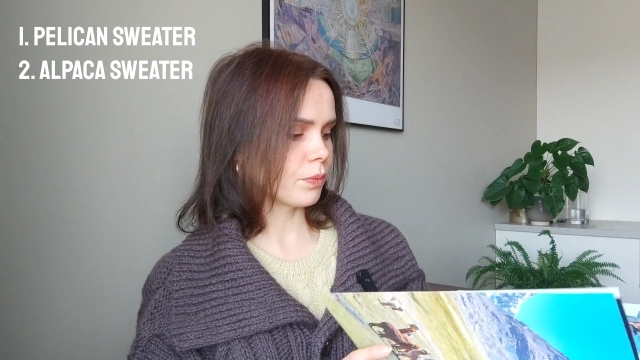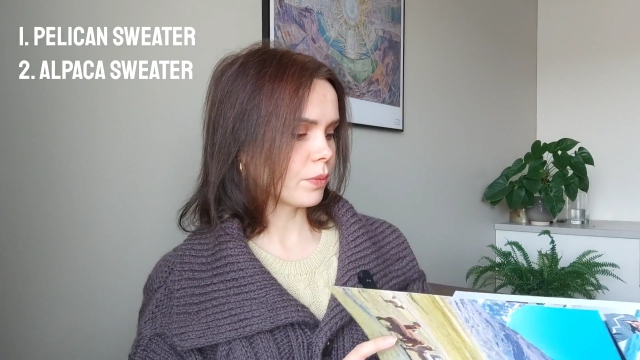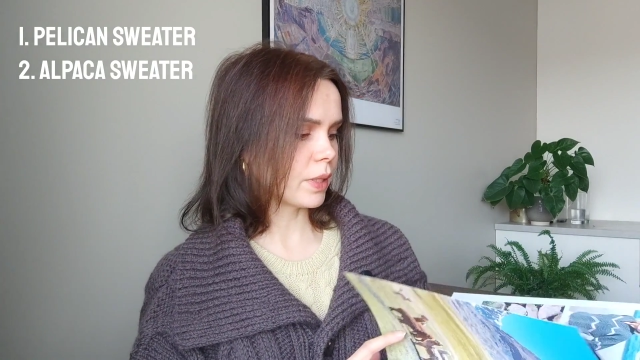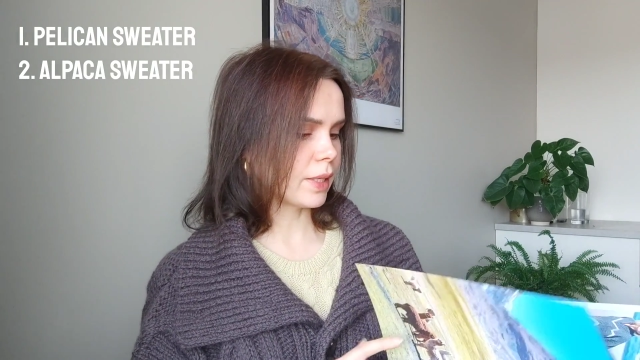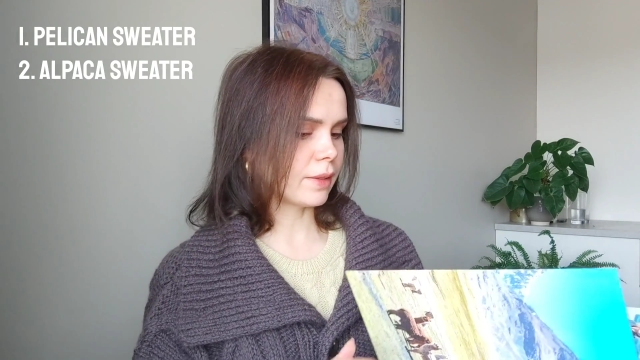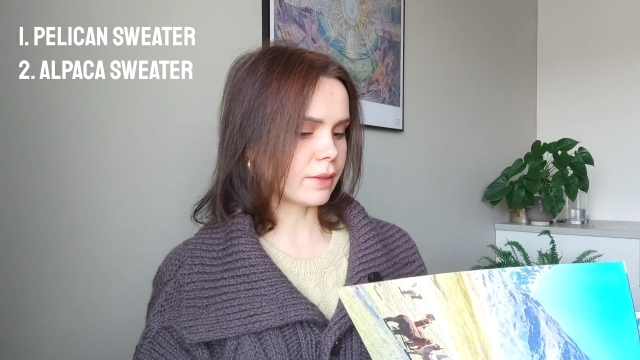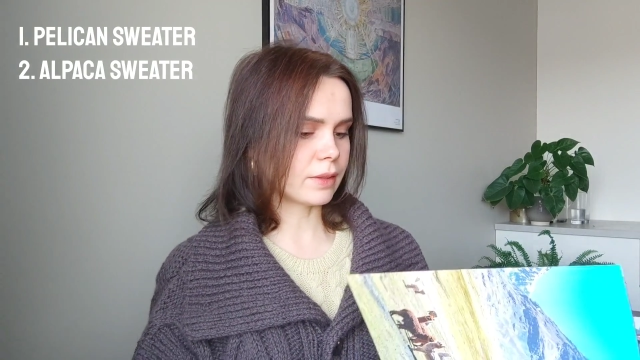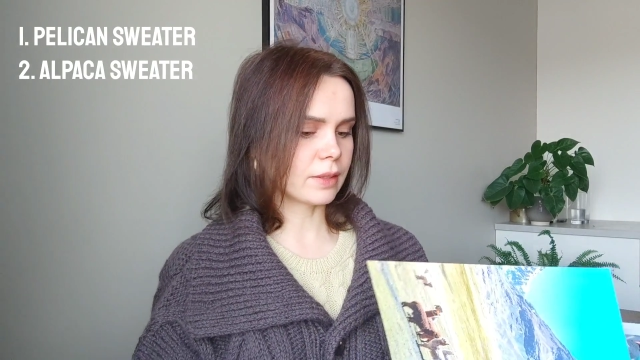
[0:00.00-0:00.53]

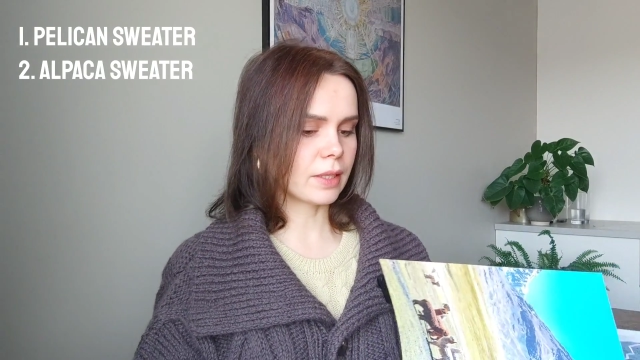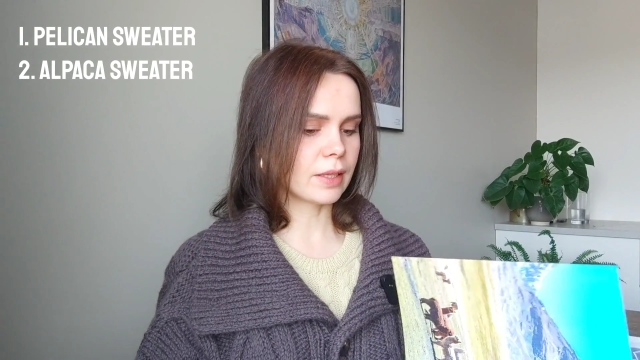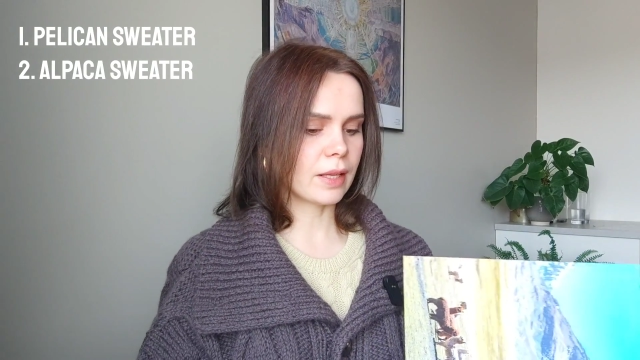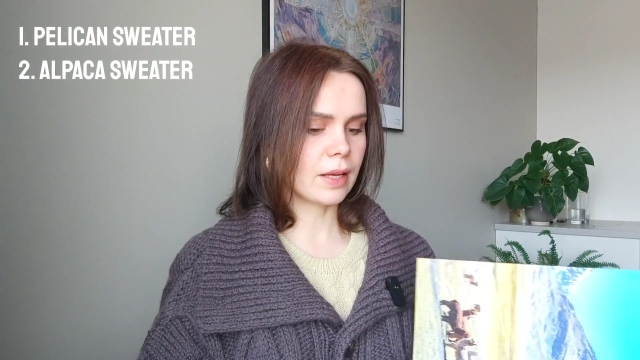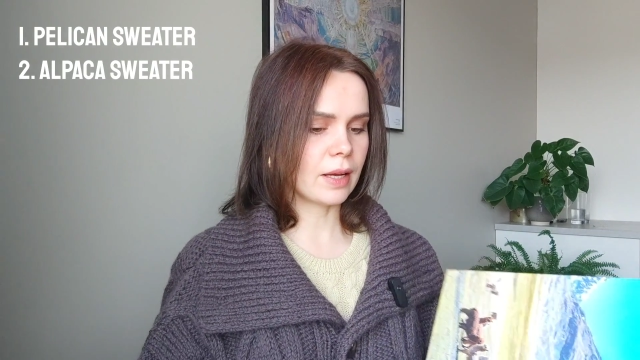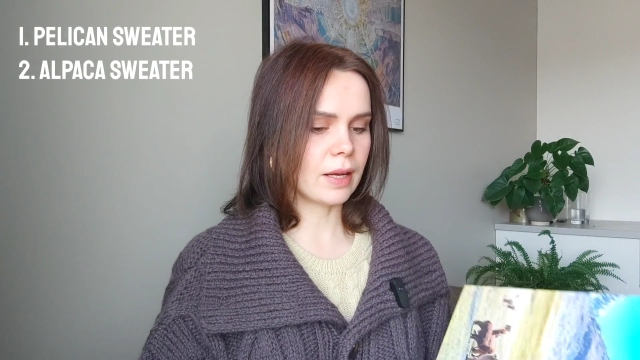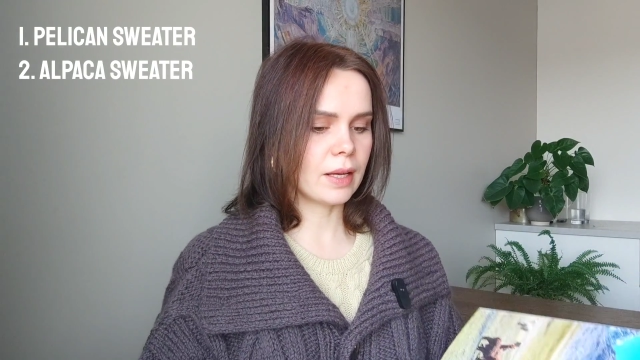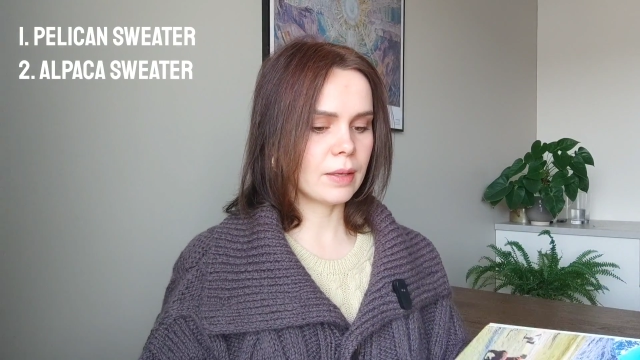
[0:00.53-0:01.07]
pattern that
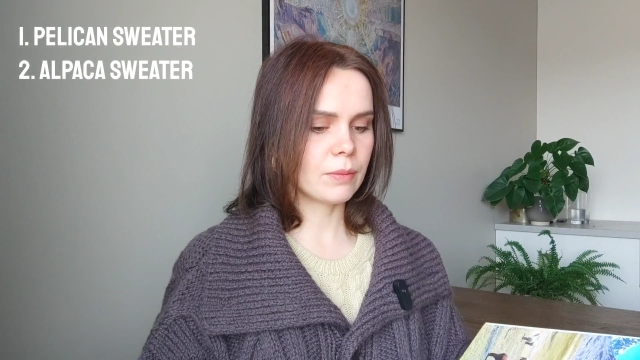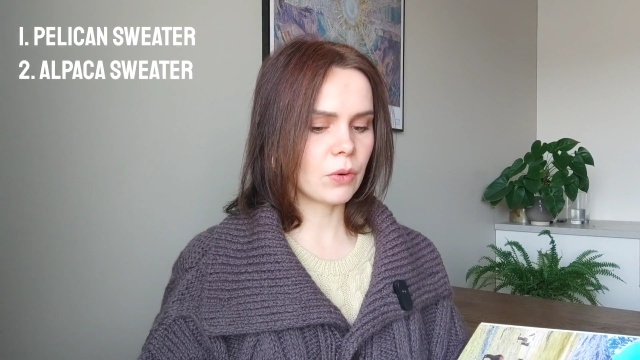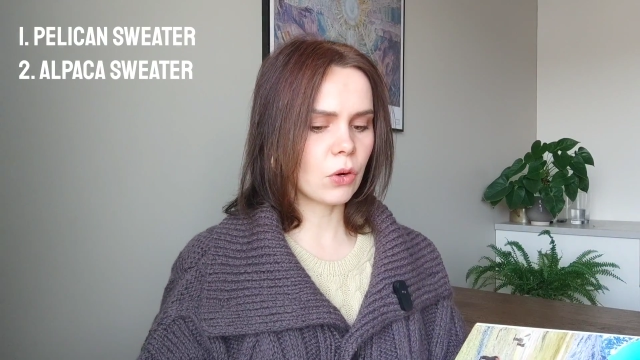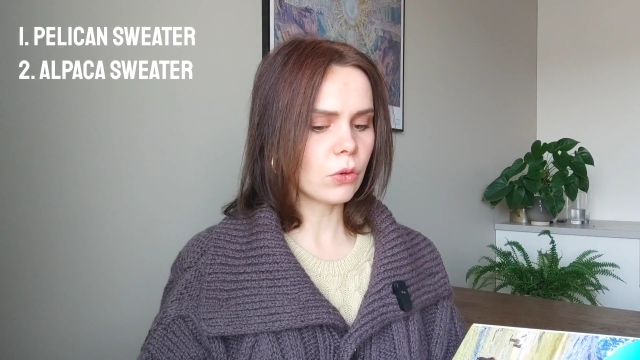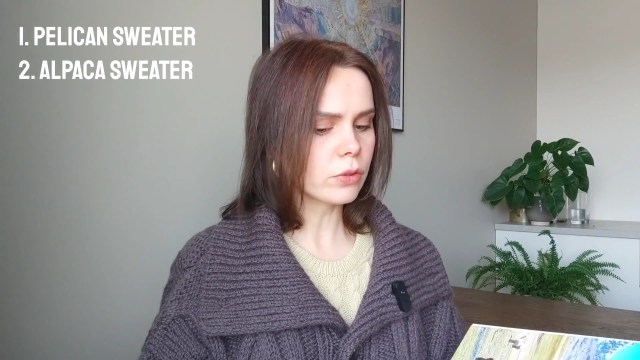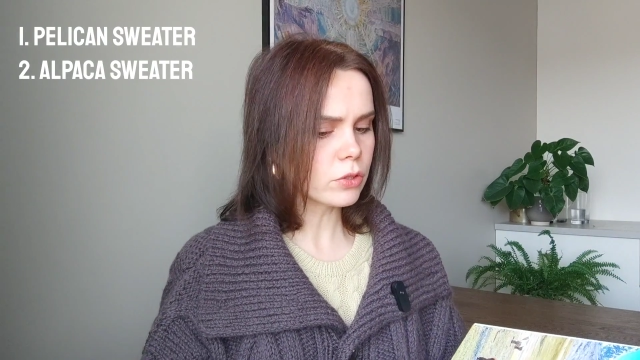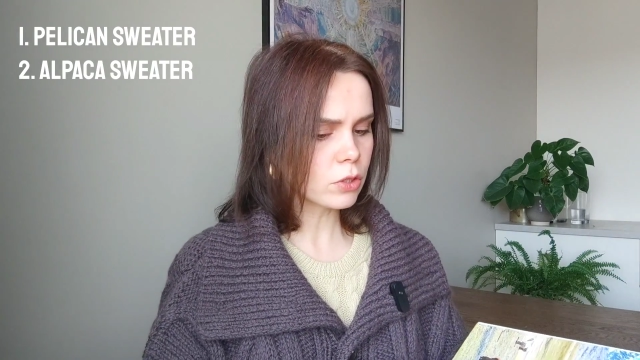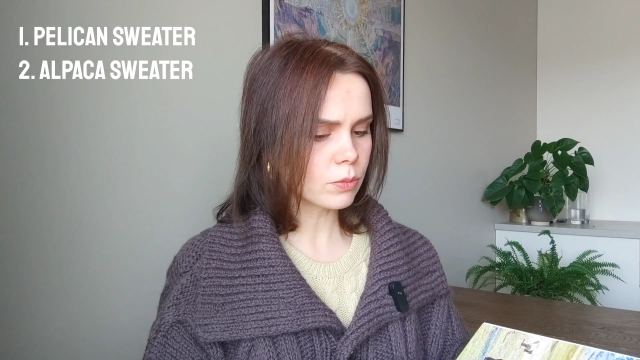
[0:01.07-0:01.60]
I'm
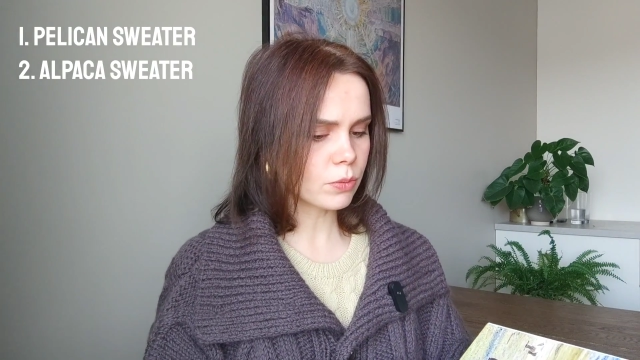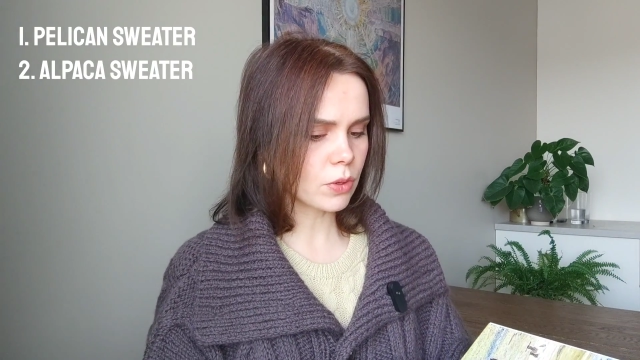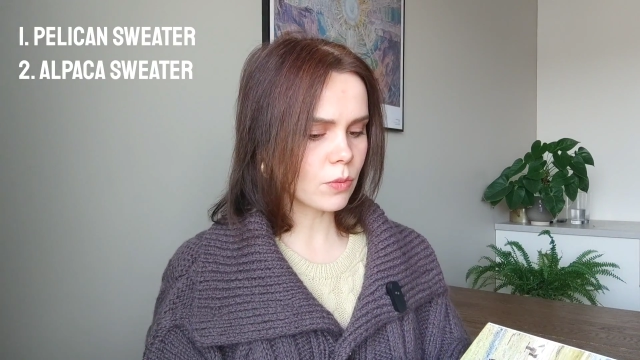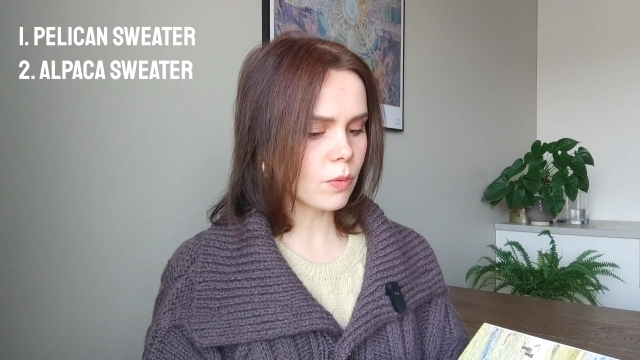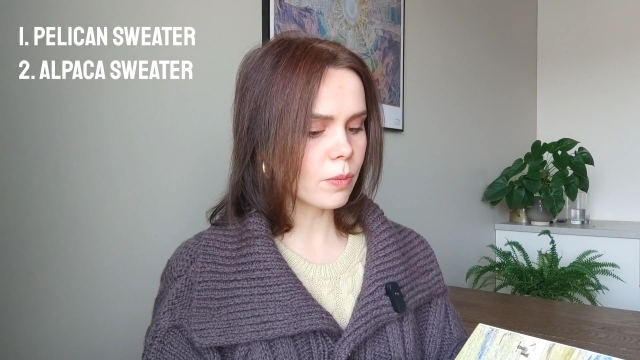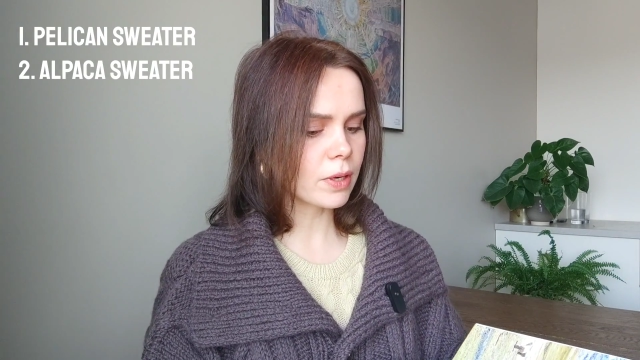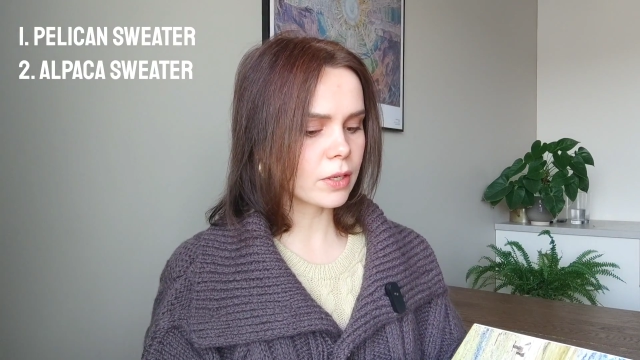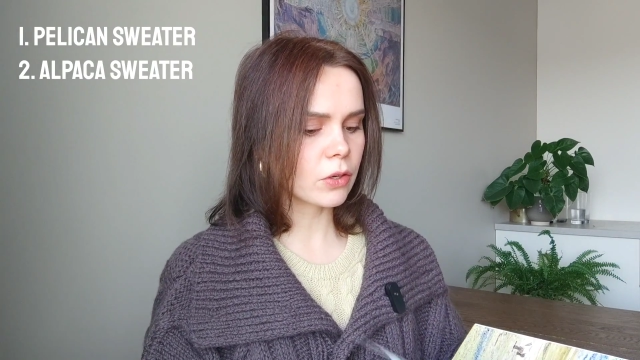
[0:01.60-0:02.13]
also
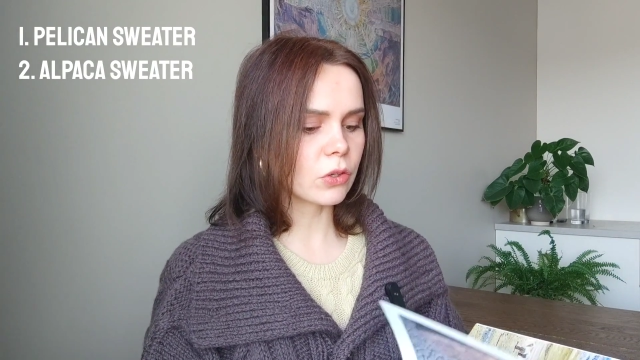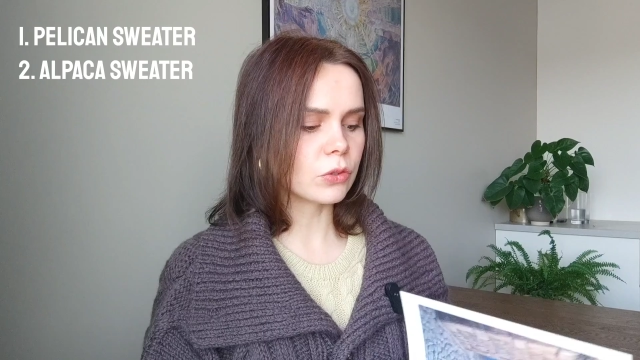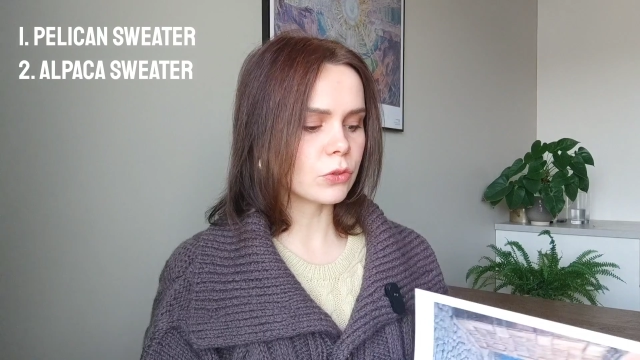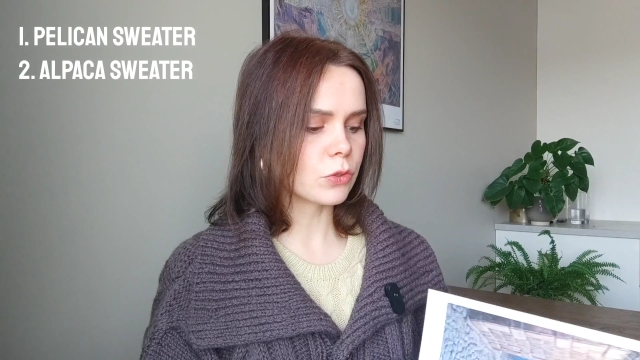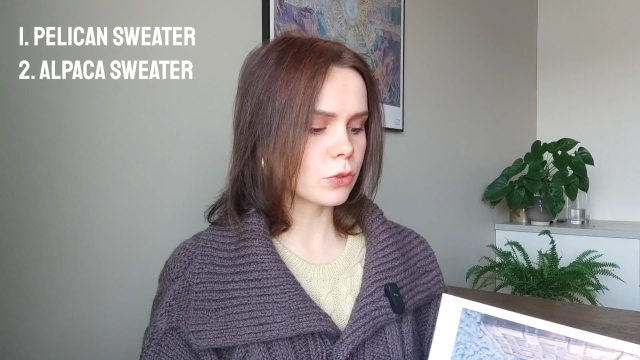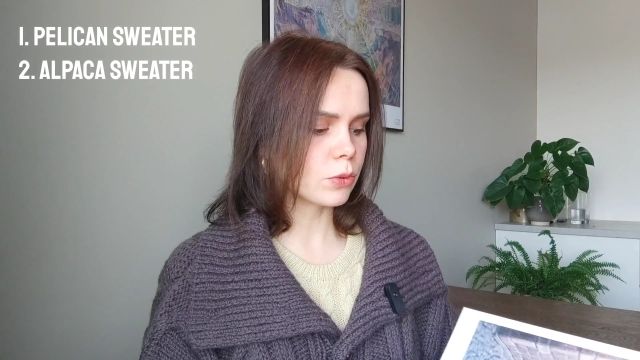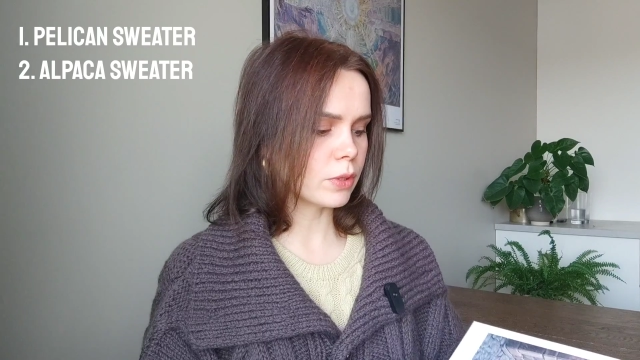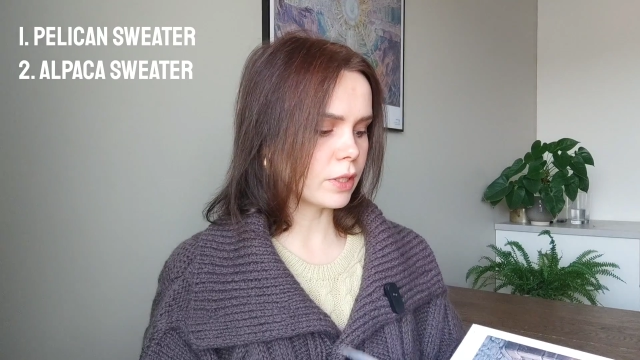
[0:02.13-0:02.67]
probably going
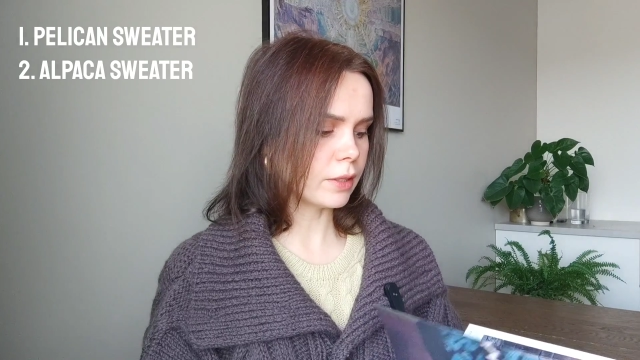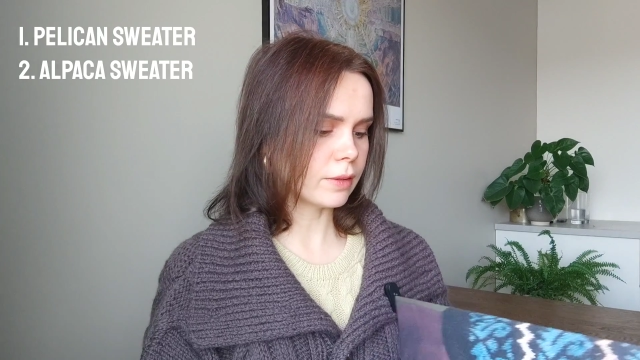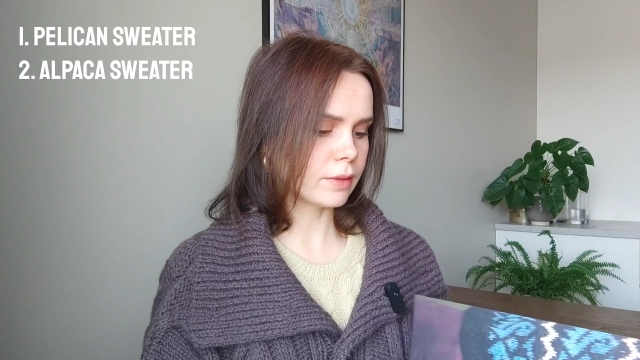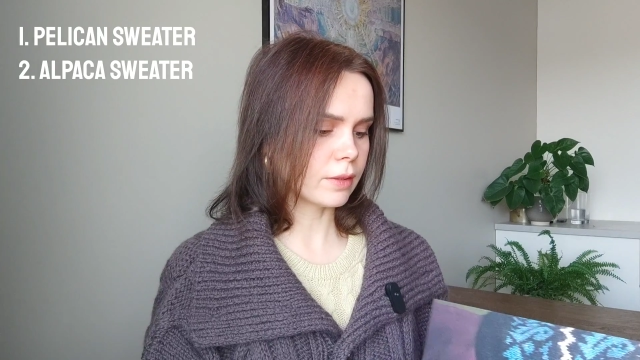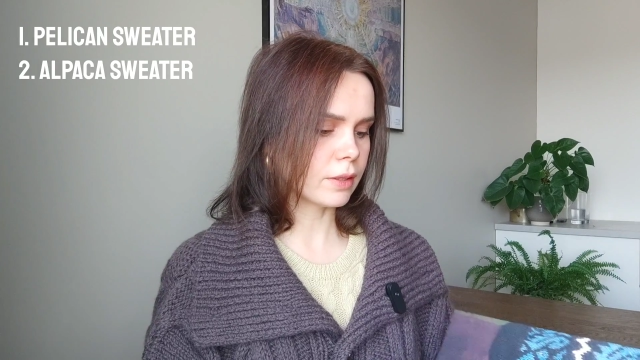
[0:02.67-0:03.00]
to knit,